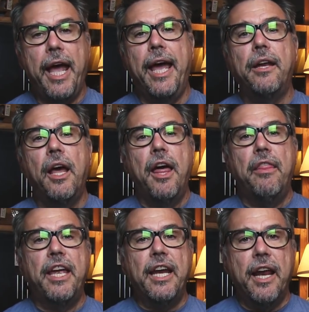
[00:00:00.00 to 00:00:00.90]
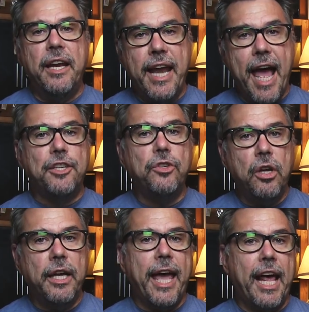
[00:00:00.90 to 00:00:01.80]
and the
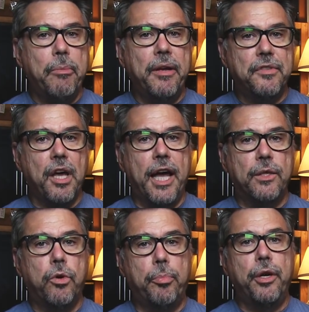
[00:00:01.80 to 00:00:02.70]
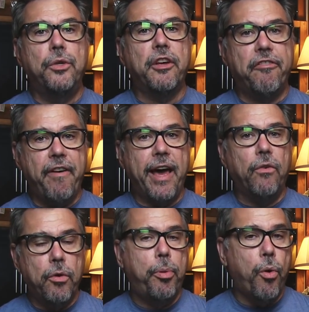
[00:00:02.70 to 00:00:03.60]
National Academy of Science will produce a
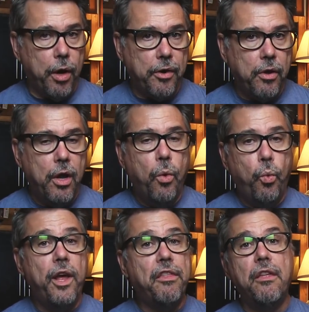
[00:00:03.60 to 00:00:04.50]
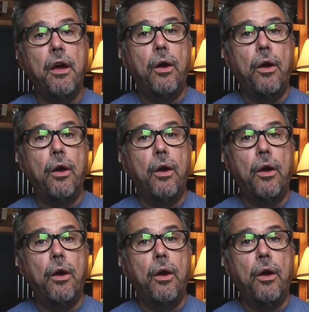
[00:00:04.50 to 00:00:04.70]
final report with